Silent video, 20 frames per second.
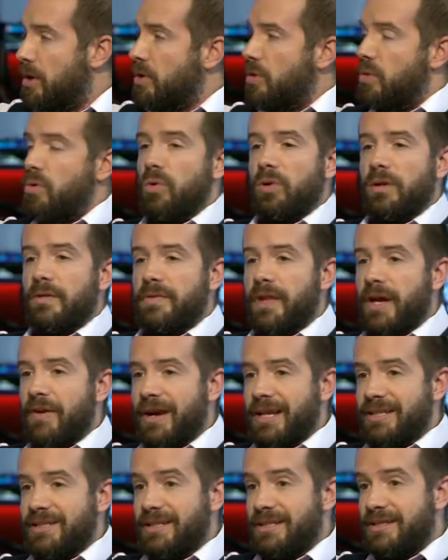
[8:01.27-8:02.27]
all of their
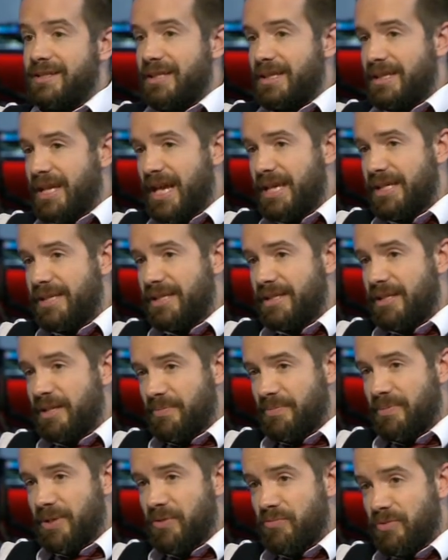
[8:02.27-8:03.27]
assets, the cases can
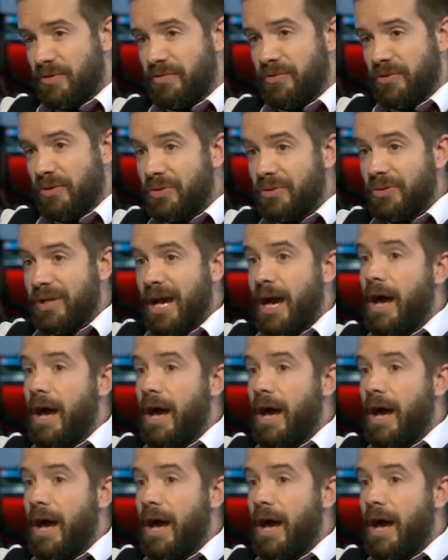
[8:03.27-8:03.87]
be reviewed